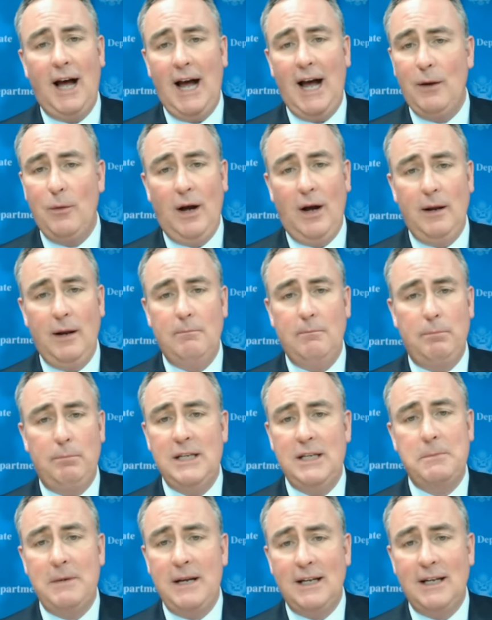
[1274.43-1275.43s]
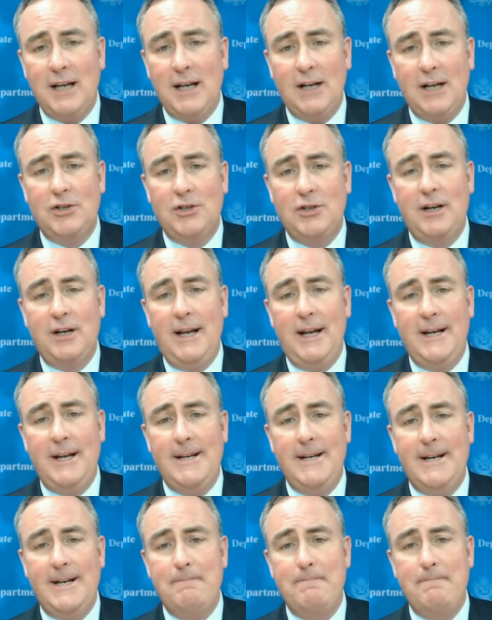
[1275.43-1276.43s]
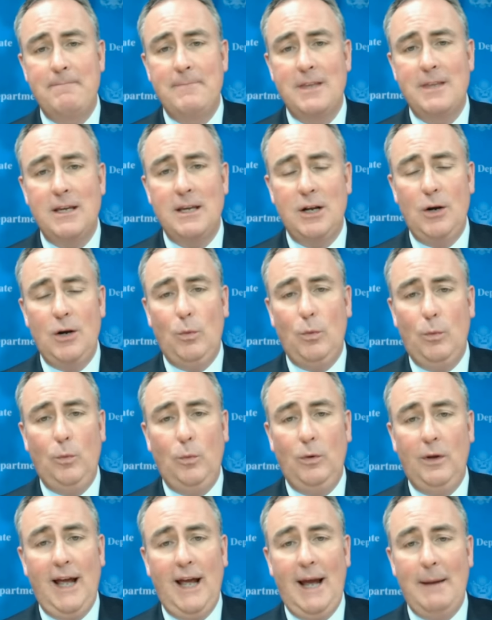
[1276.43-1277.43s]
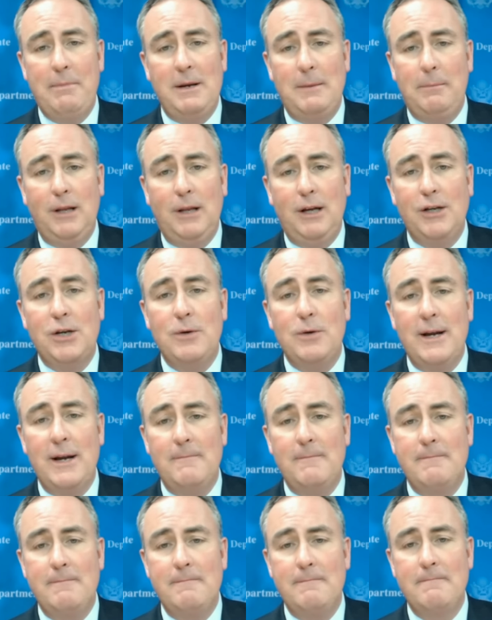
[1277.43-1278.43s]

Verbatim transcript: I, I please be in touch, and um, you know we're, we're happy to plug you in.